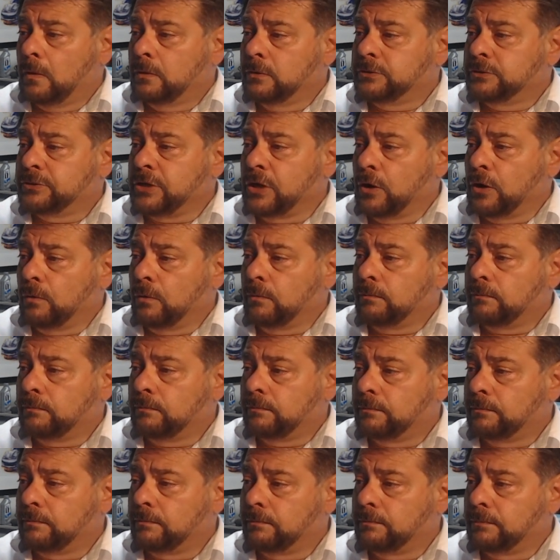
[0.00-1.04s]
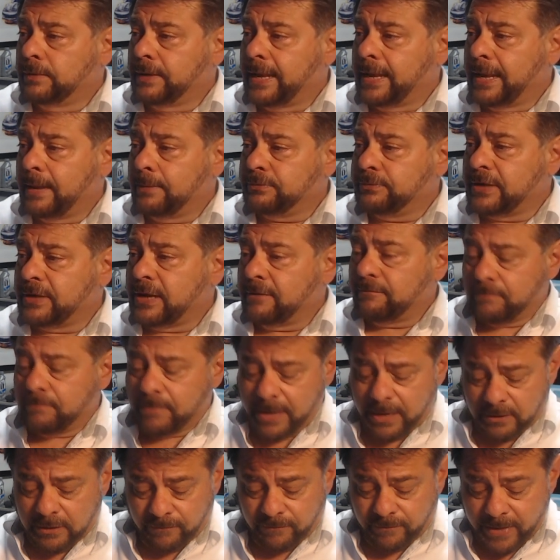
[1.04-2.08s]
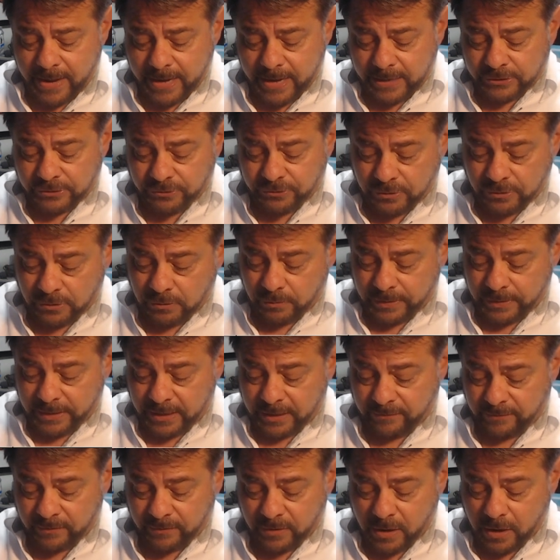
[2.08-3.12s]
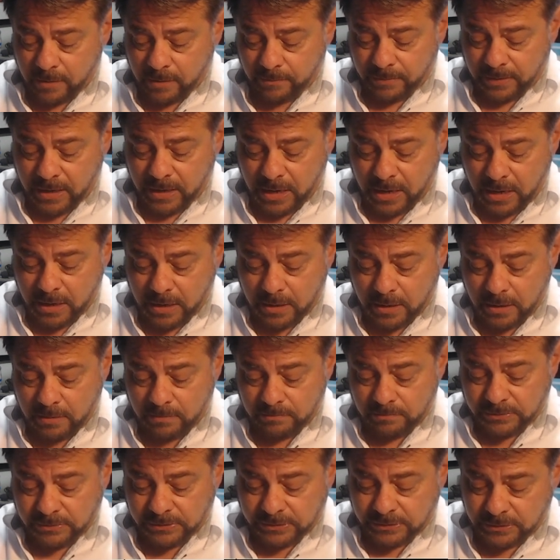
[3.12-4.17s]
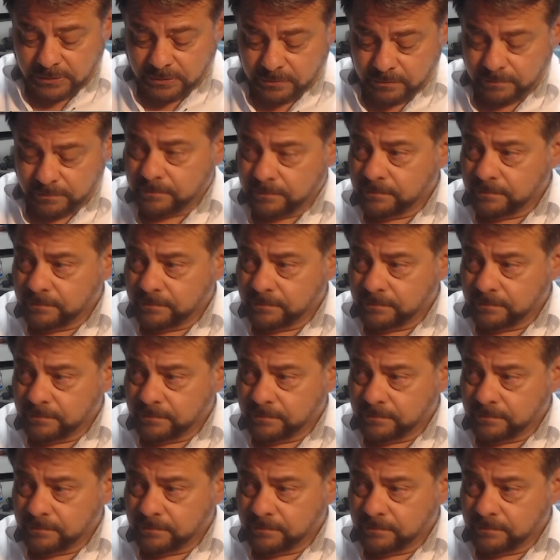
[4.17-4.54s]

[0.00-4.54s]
So, camshaft manufacturer, we have comp cams.